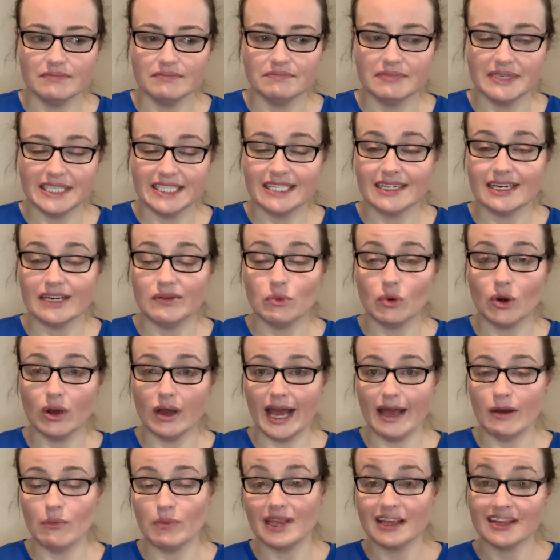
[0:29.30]
basically what,
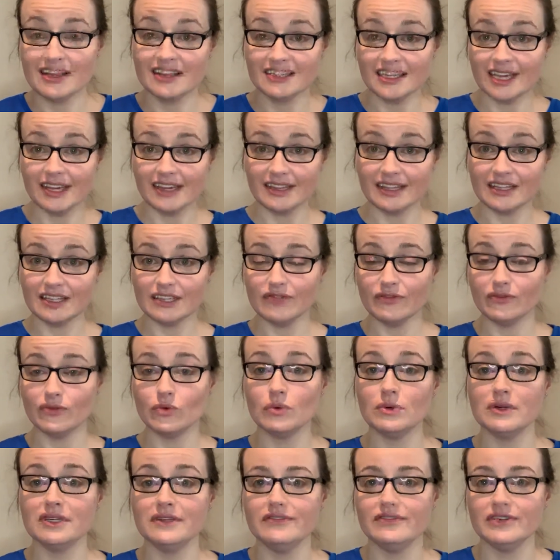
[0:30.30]
how we can take things
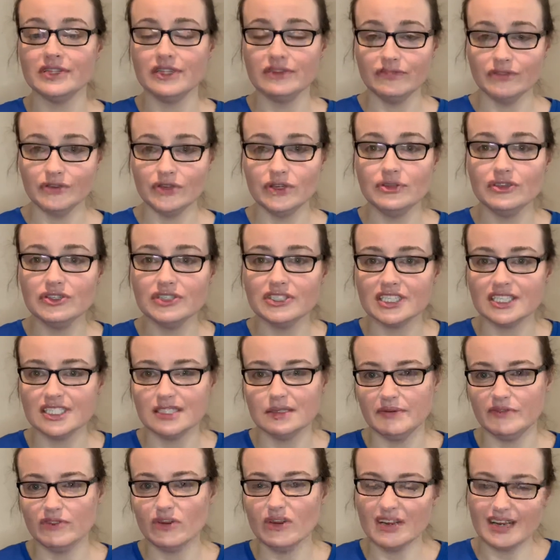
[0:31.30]
forward for the future.
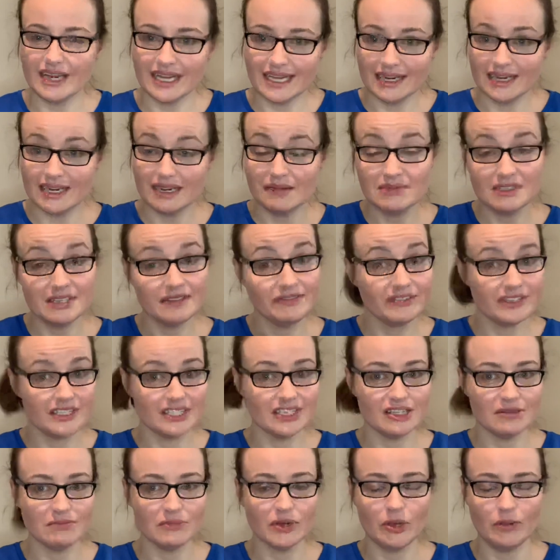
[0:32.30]
So we've got like limited funds
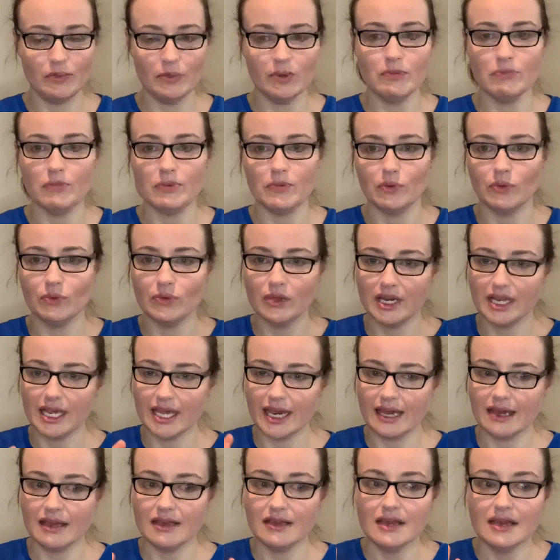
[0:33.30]
at the moment, but we want to
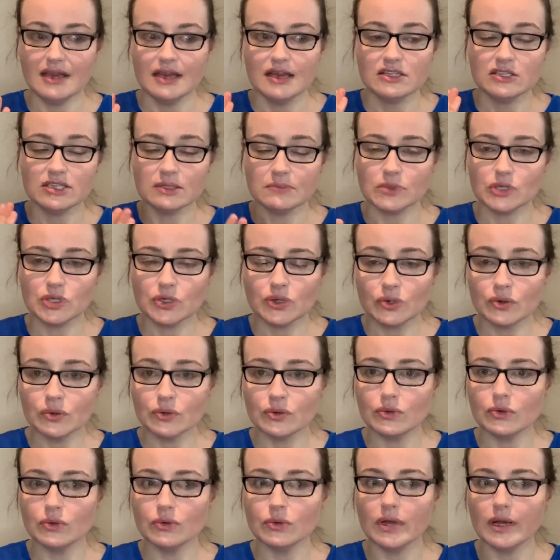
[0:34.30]
get some
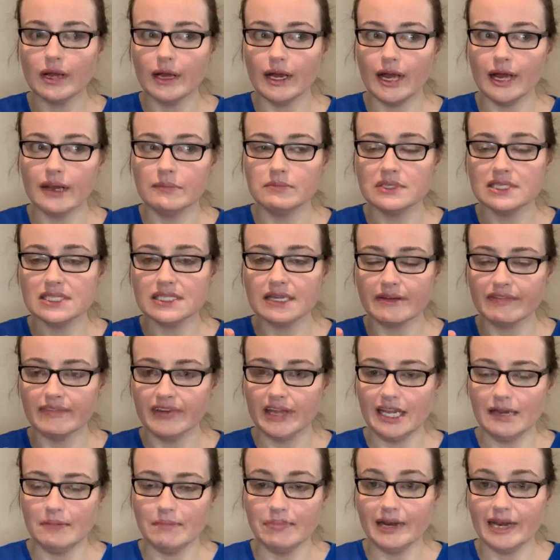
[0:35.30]
cool um, stuff
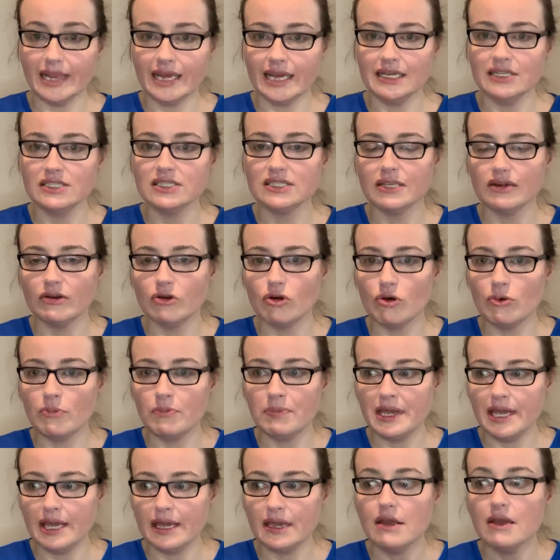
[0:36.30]
in place. So it will
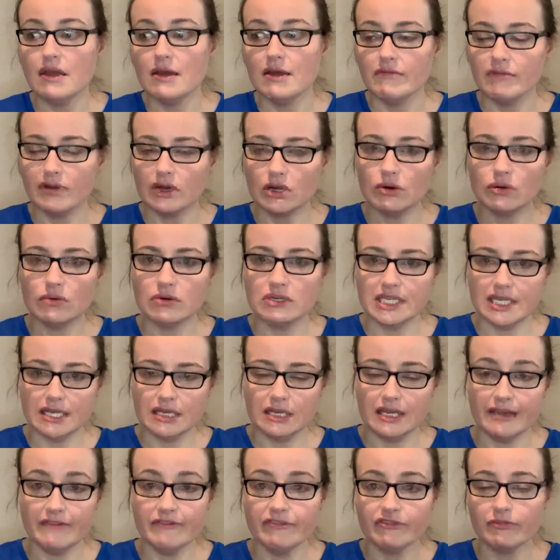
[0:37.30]
be
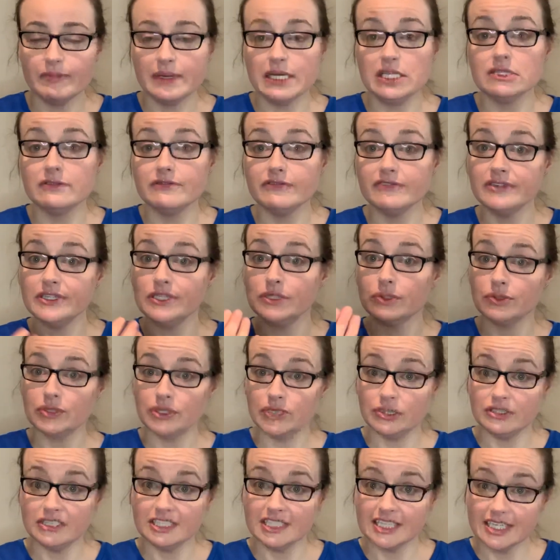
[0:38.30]
recording information for your
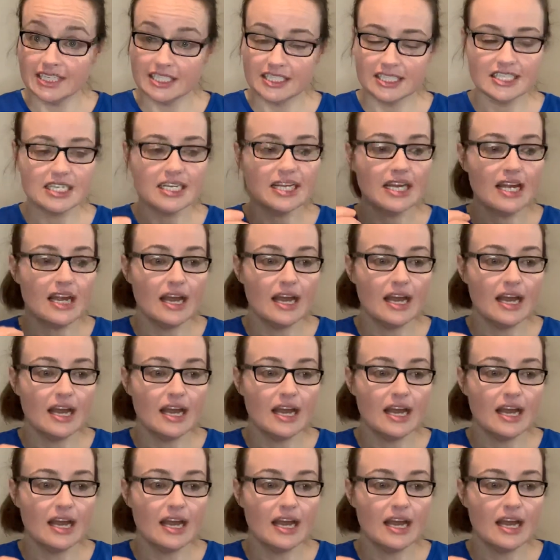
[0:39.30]
usage